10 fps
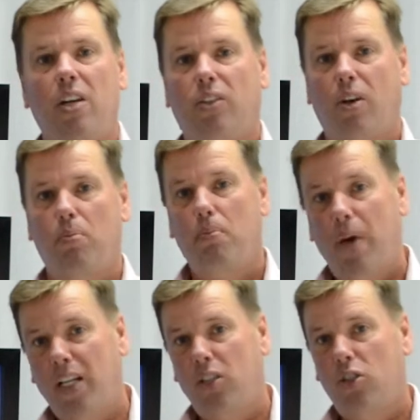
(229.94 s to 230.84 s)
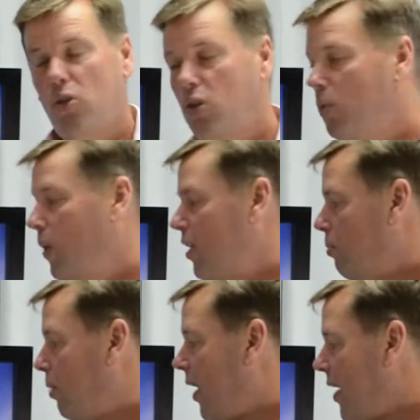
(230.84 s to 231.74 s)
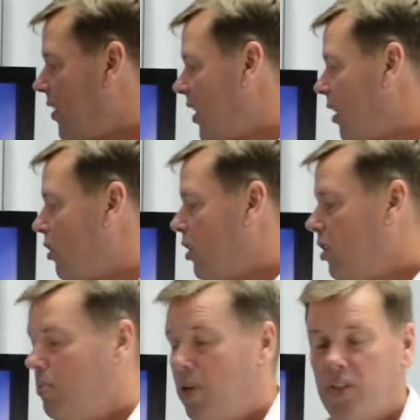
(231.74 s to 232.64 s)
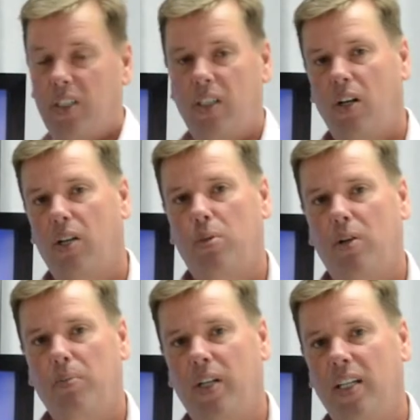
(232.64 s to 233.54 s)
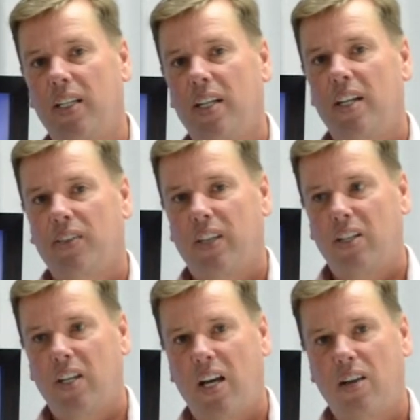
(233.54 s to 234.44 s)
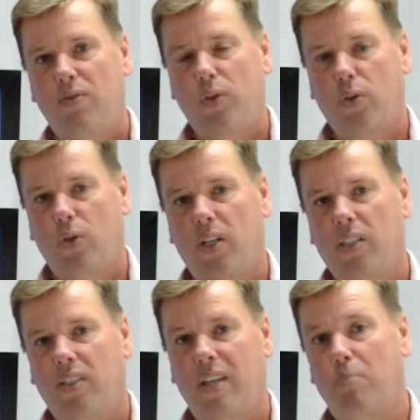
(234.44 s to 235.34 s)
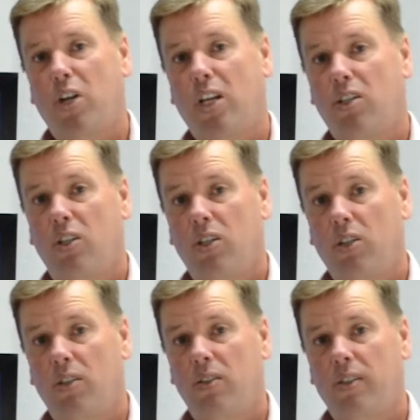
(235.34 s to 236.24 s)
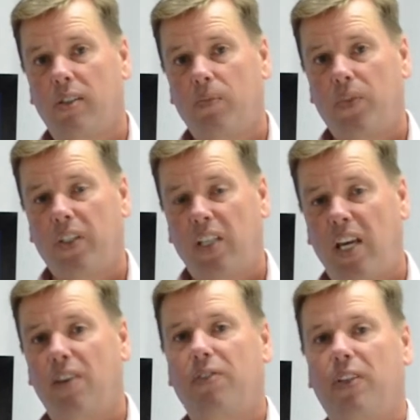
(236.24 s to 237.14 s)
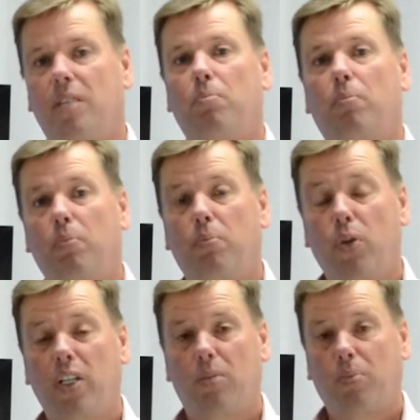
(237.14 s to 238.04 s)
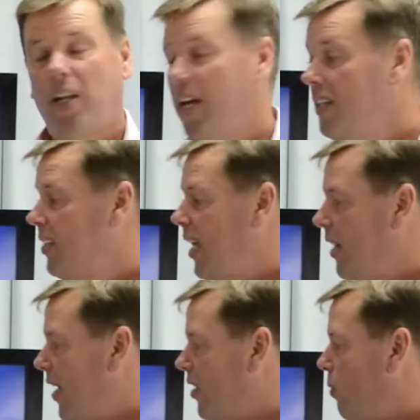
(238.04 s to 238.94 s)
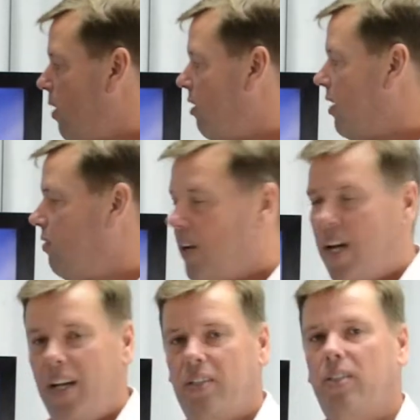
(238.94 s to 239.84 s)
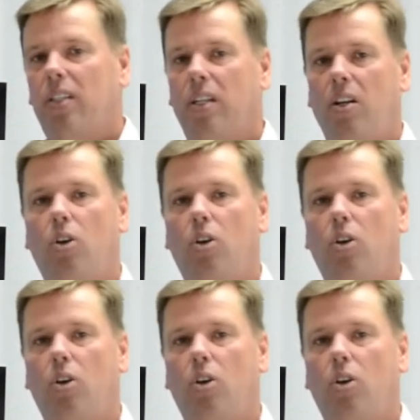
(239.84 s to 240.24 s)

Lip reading: So make sure when you're placing on your deposit on a property that you have your subject tos carefully put into place, and that's where a conveyancer can